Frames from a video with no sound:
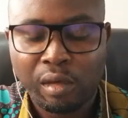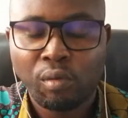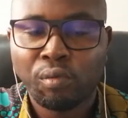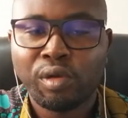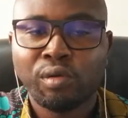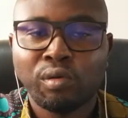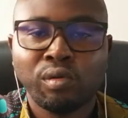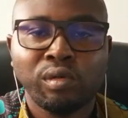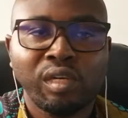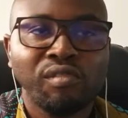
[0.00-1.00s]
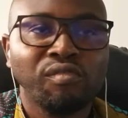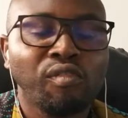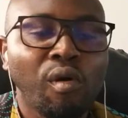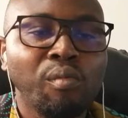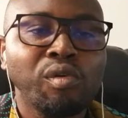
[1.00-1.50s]
we will
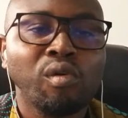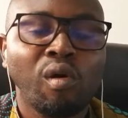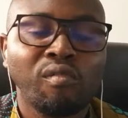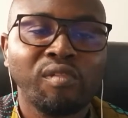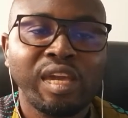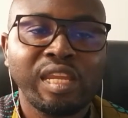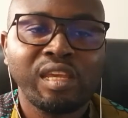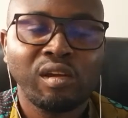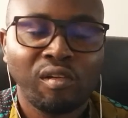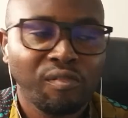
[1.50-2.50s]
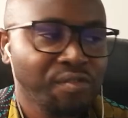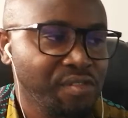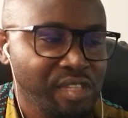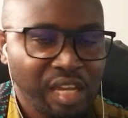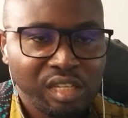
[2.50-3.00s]
inform you of any of
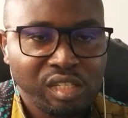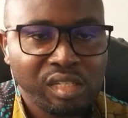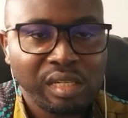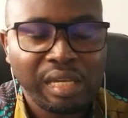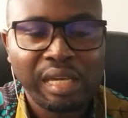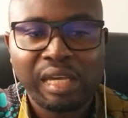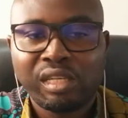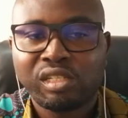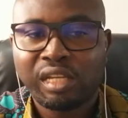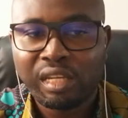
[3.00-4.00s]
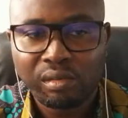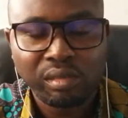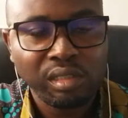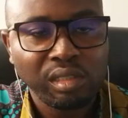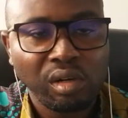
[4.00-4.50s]
such
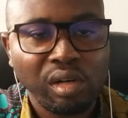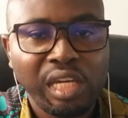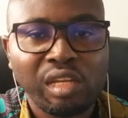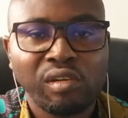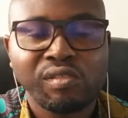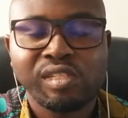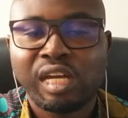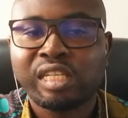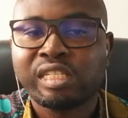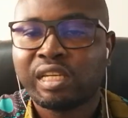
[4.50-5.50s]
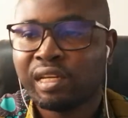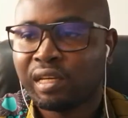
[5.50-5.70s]
schedules or any of such